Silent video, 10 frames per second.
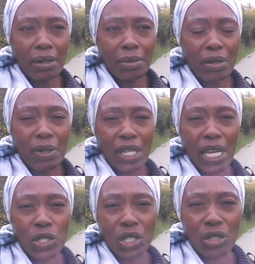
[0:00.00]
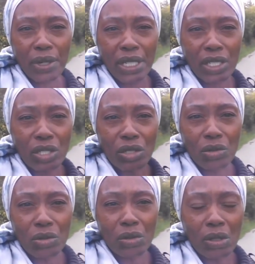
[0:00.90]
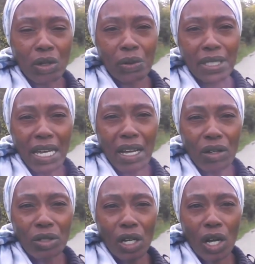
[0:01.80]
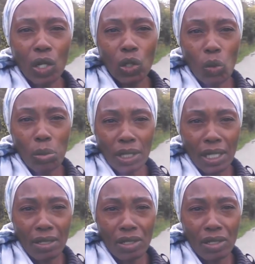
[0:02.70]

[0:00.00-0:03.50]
communication grid to go down globally.